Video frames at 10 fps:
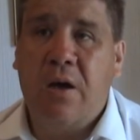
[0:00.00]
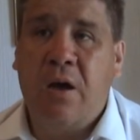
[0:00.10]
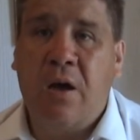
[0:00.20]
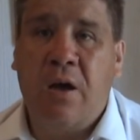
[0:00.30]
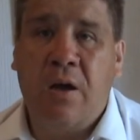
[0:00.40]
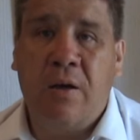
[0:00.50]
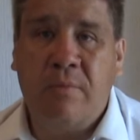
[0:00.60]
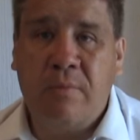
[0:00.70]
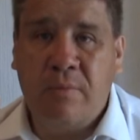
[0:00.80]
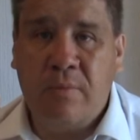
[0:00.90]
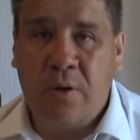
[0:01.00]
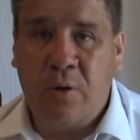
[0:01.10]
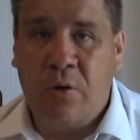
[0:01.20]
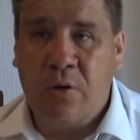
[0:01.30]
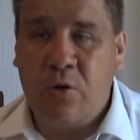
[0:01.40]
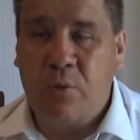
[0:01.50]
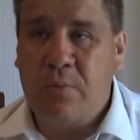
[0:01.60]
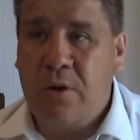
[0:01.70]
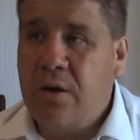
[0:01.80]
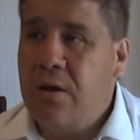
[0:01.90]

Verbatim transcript: Um, you know, don't.